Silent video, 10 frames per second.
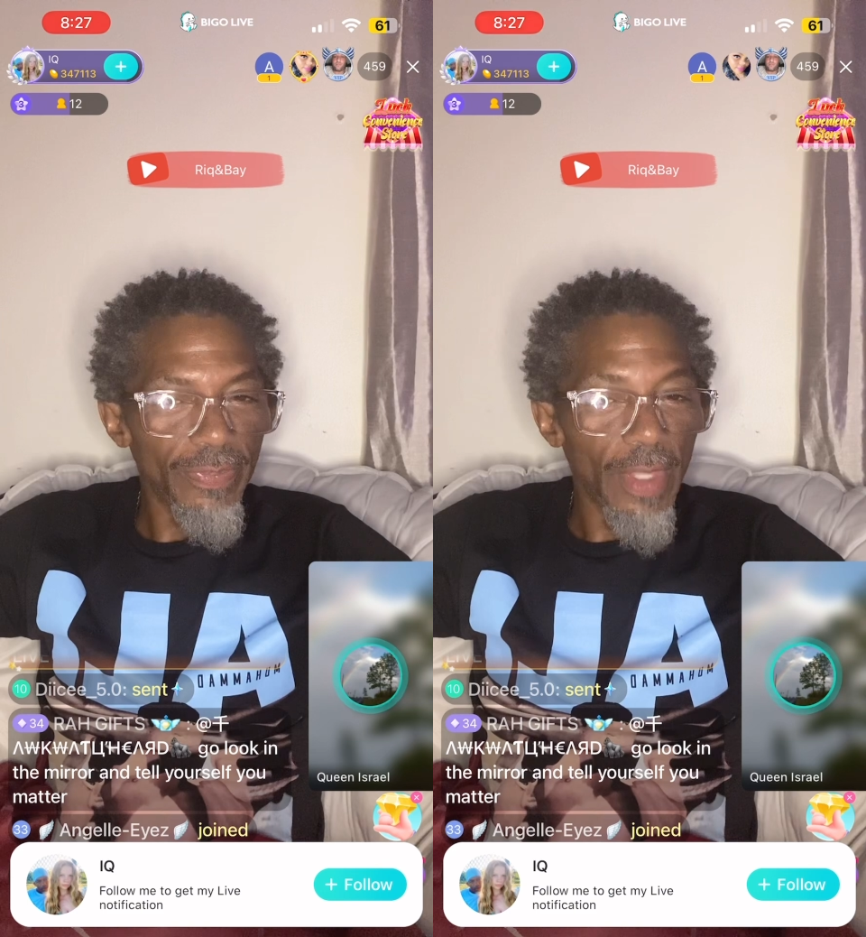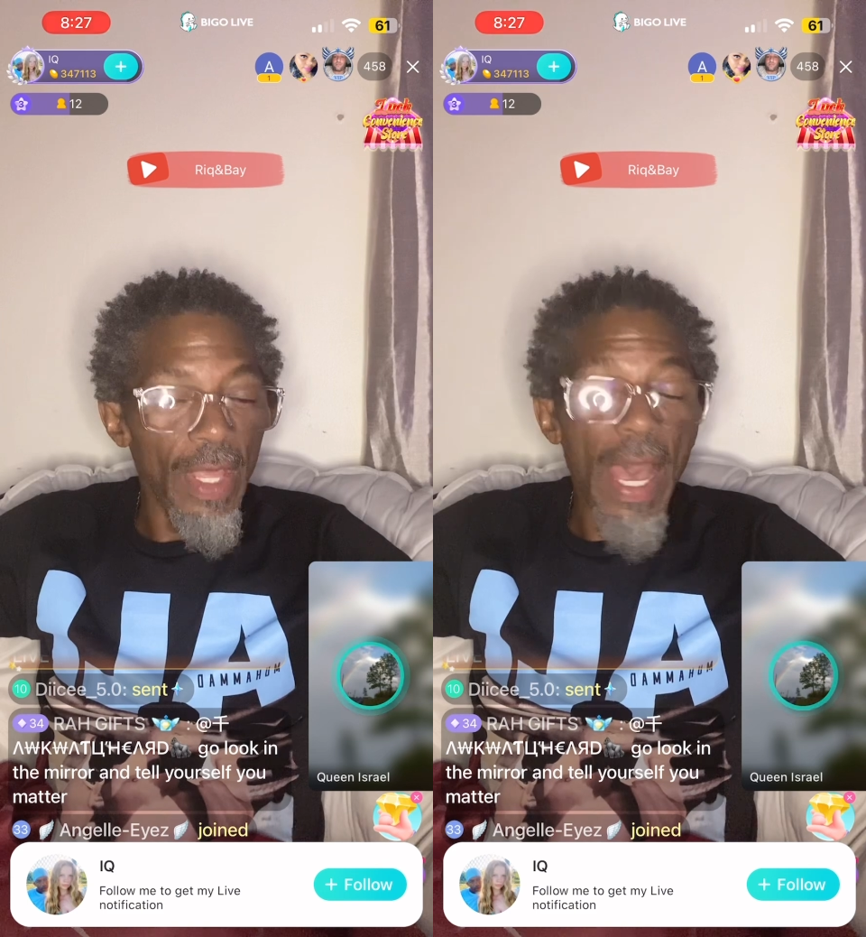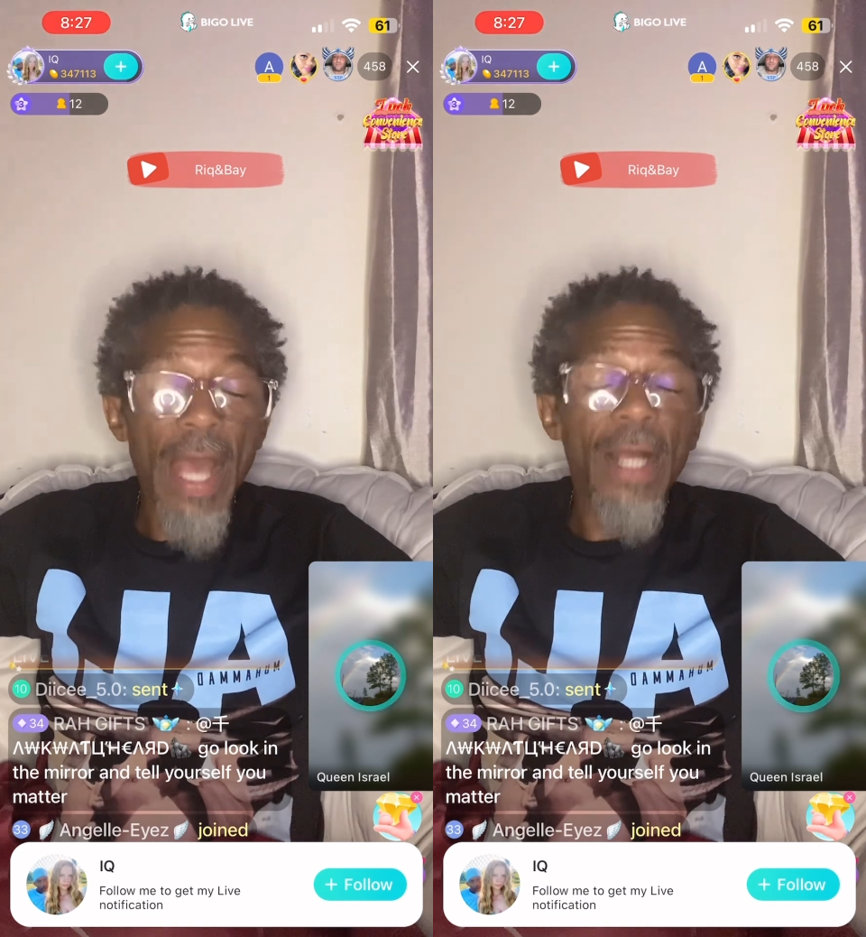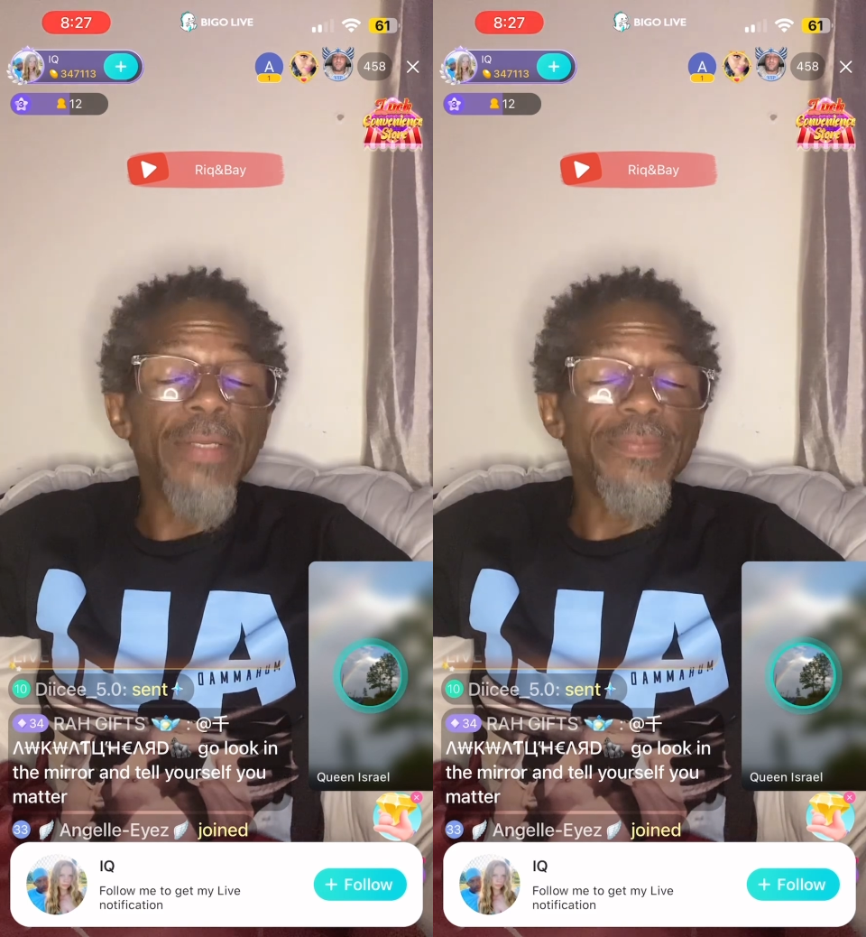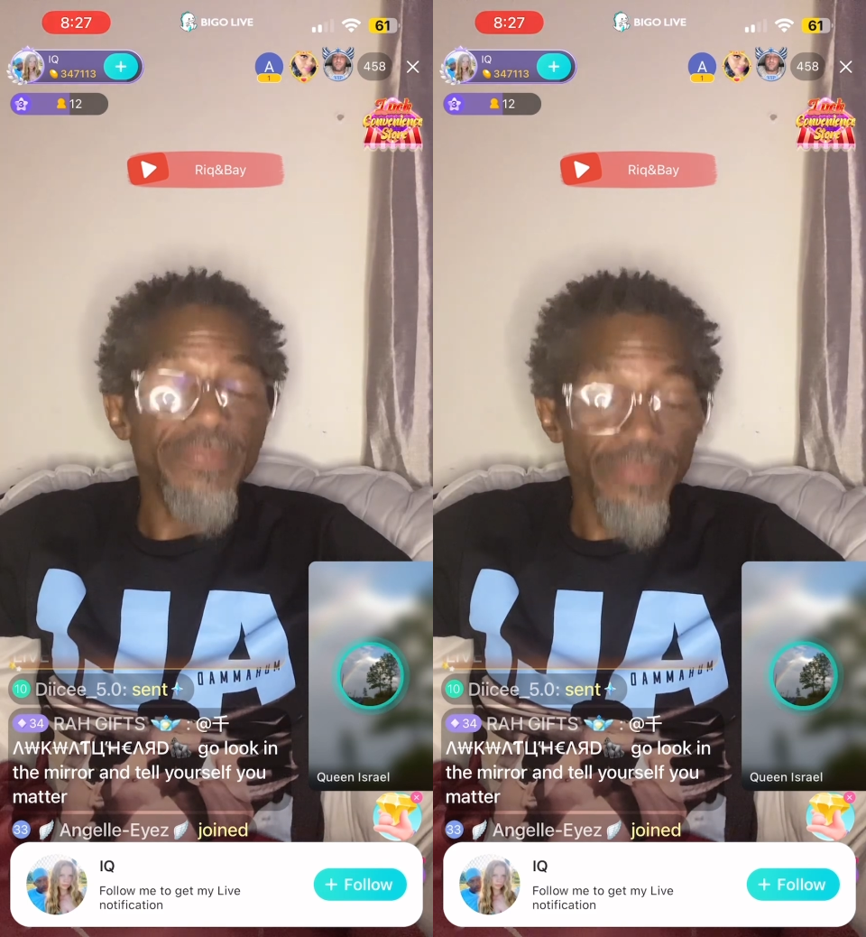A lot of people
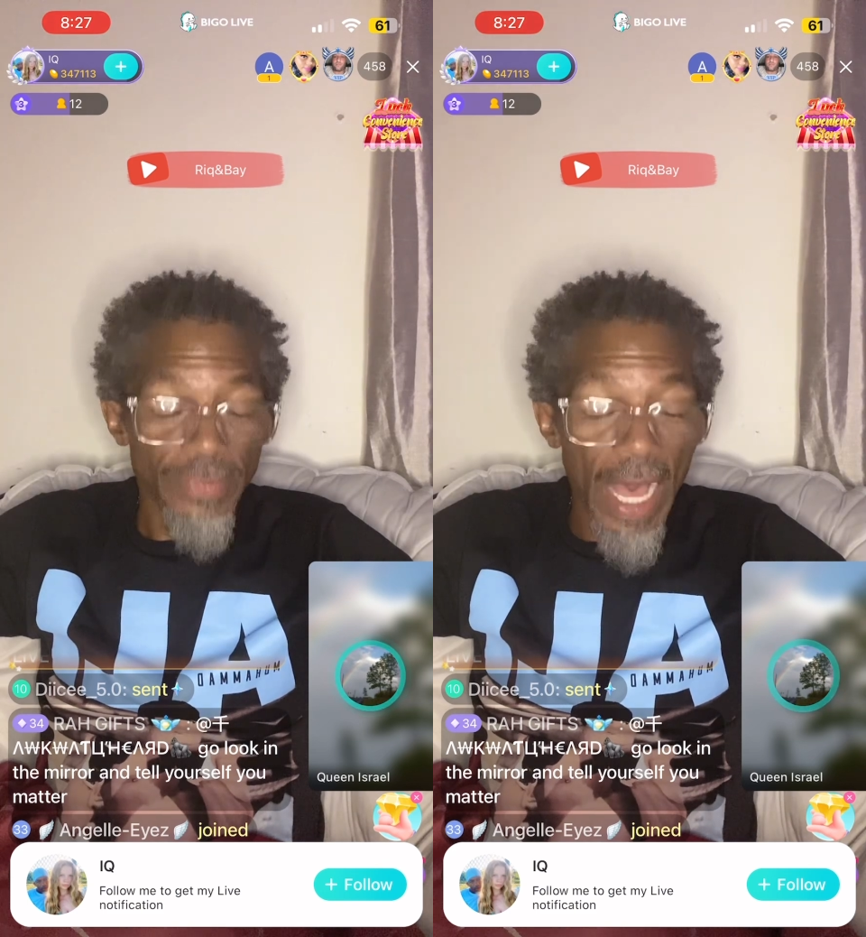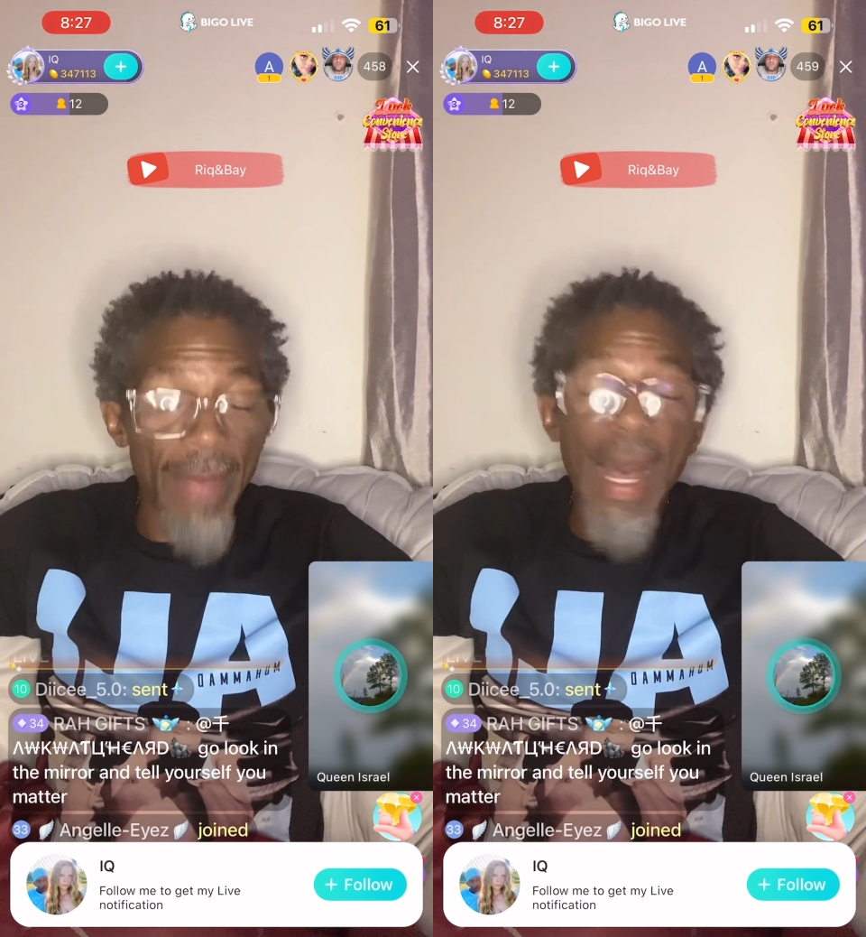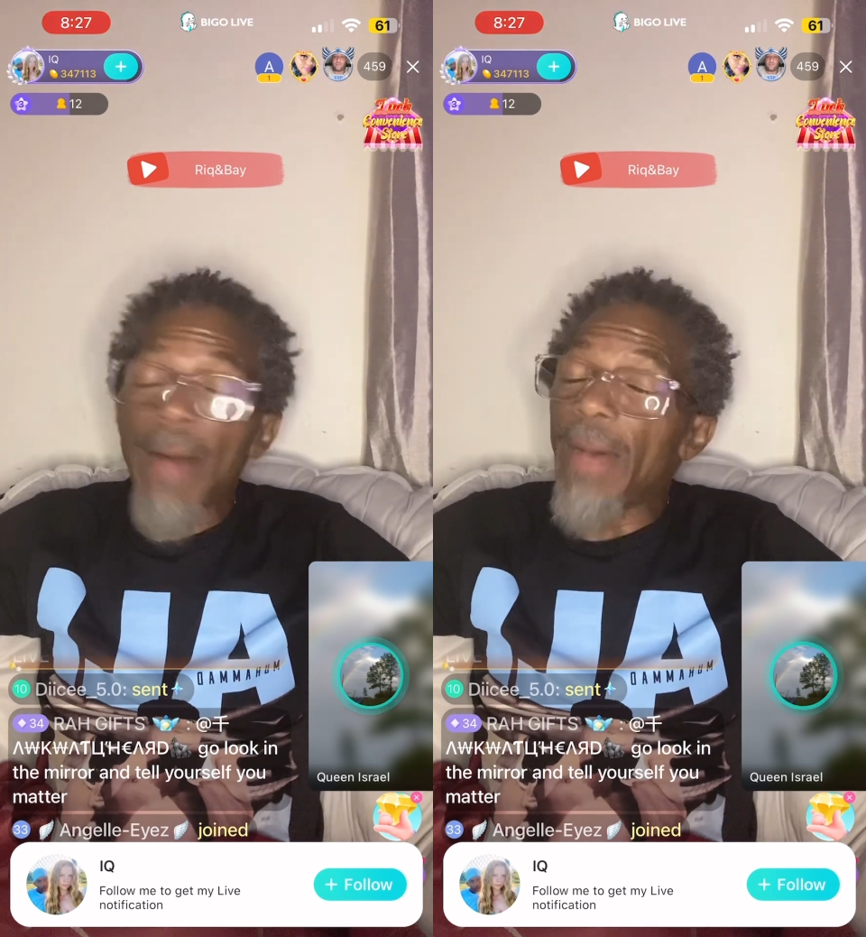change. You know, I'm,